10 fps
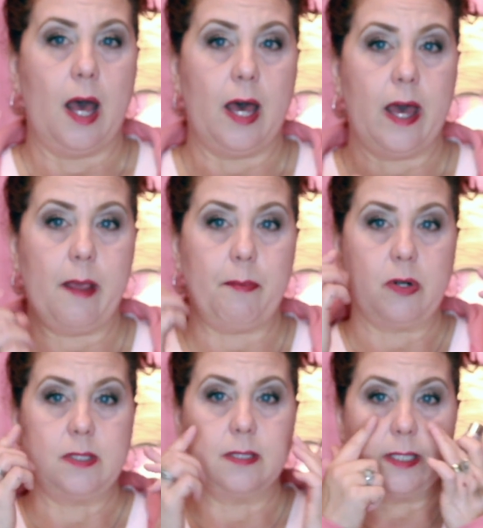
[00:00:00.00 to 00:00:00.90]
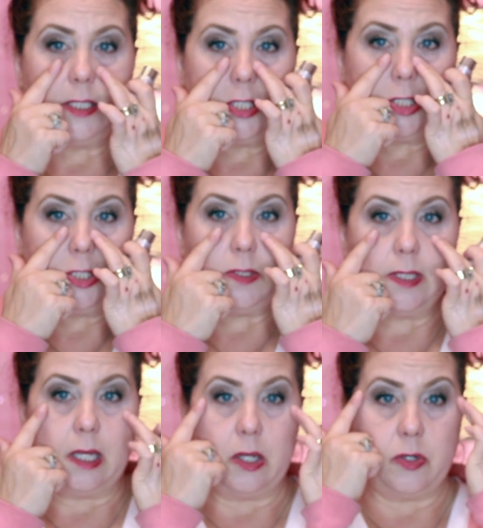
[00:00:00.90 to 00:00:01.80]
I personally just use
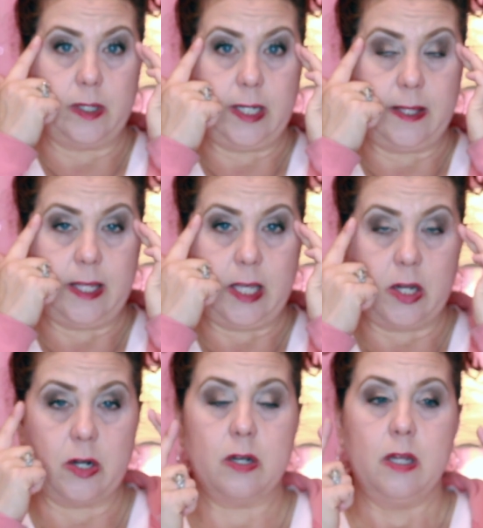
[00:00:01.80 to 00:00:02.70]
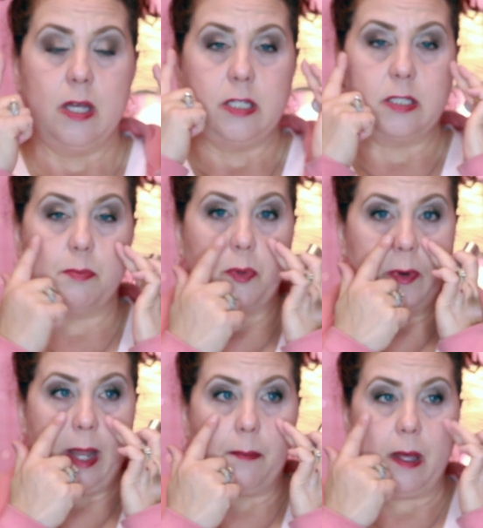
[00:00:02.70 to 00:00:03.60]
it underneath here to
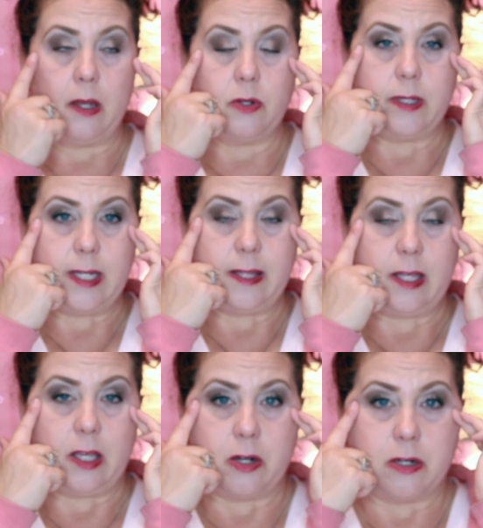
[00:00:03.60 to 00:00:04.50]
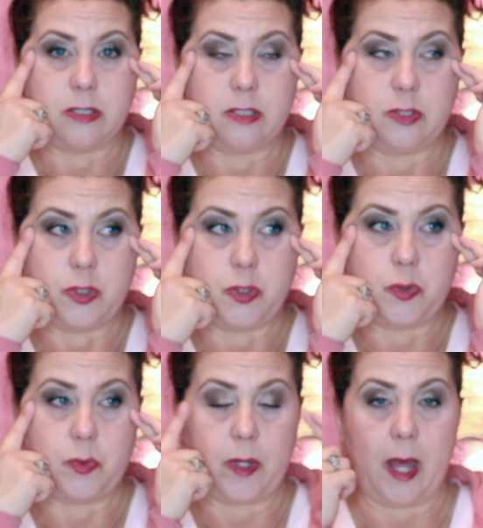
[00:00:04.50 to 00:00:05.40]
prep underneath here
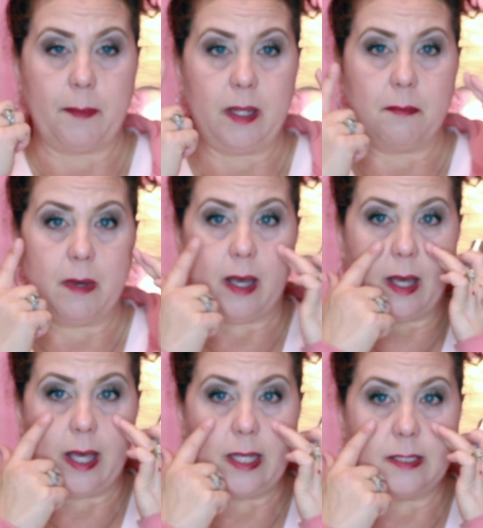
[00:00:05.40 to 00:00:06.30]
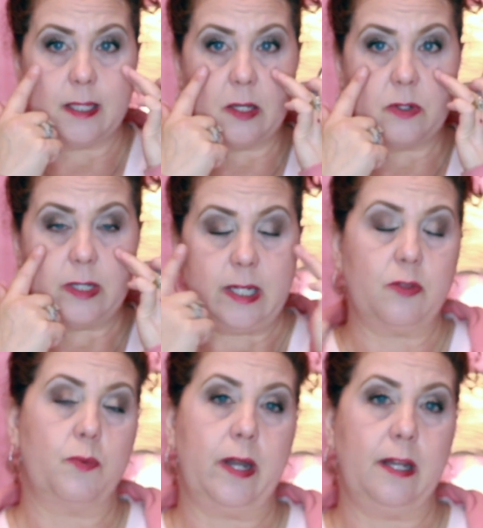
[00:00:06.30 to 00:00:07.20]
to um, get my eyes
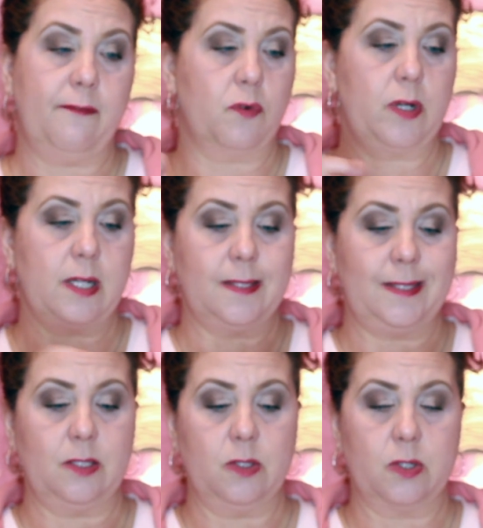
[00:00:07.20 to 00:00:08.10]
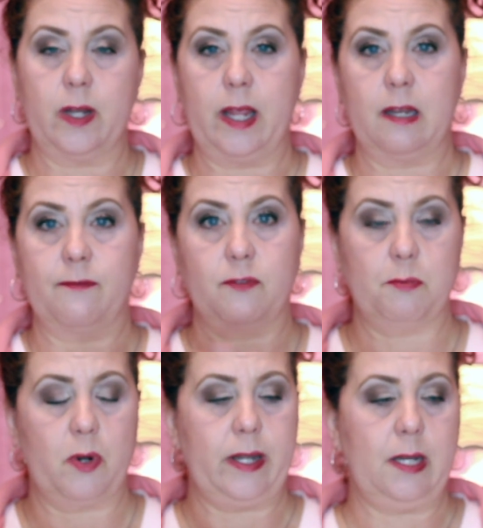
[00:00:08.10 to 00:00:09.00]
underneath ready for concealer and for
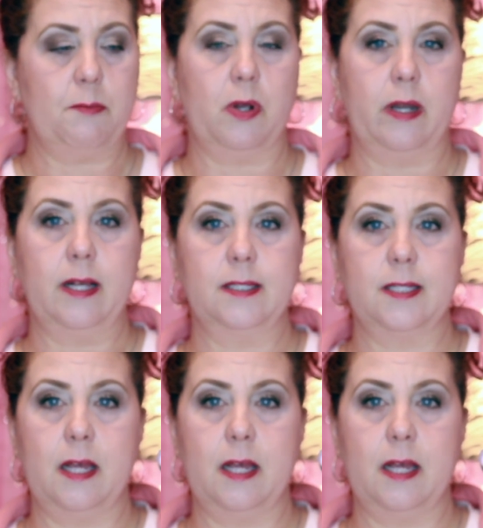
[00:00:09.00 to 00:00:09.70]
brightening products.